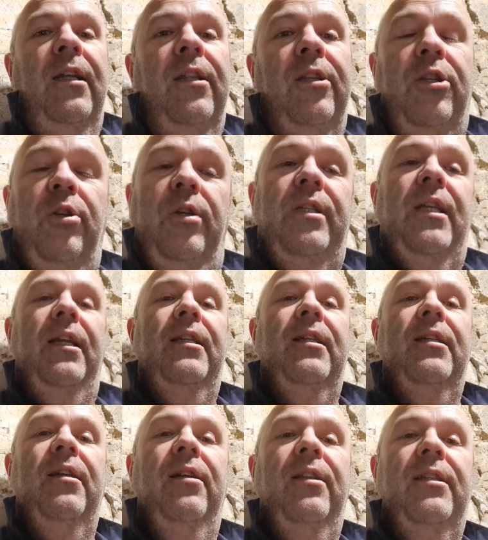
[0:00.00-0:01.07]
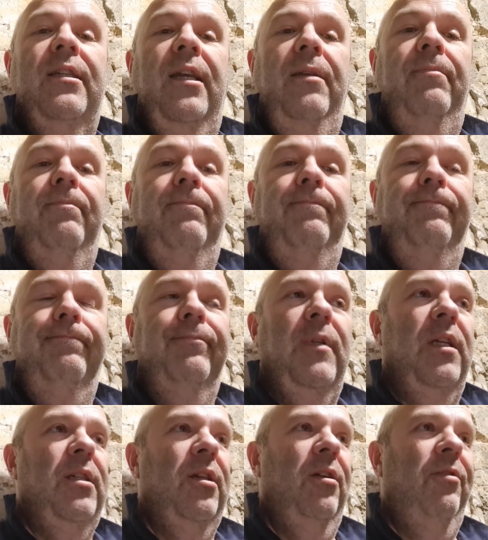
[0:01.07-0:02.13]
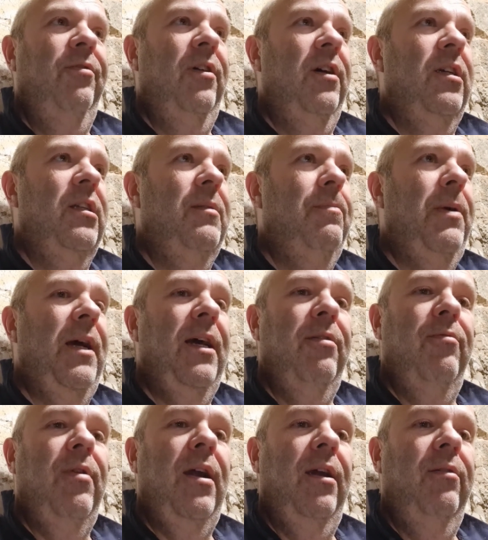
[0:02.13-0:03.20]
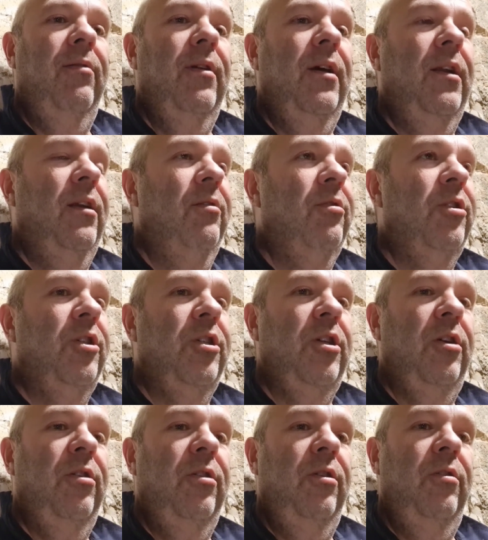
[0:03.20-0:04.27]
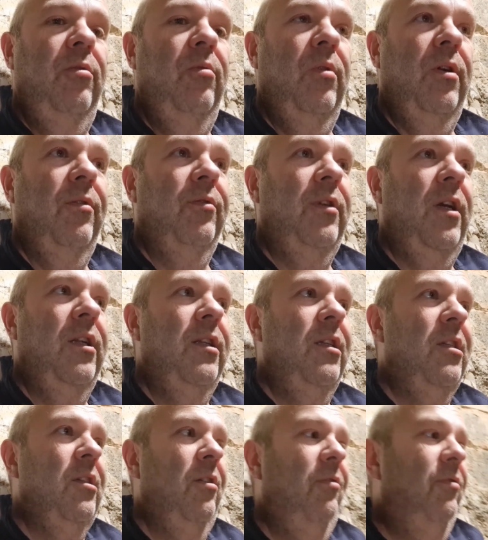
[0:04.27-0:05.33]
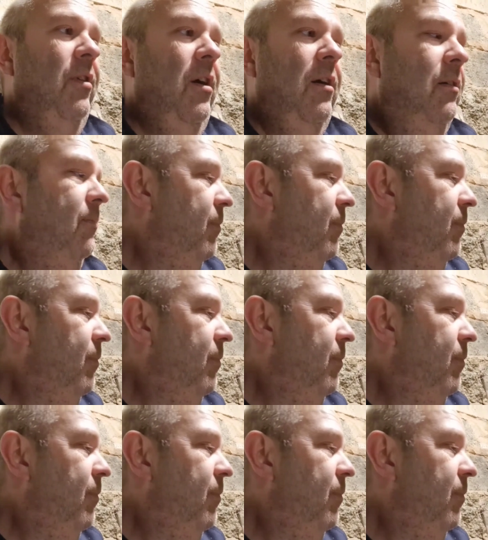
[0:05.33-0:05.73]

joist centers aren't the same. So if I pan around and I'll show you what I've done so far.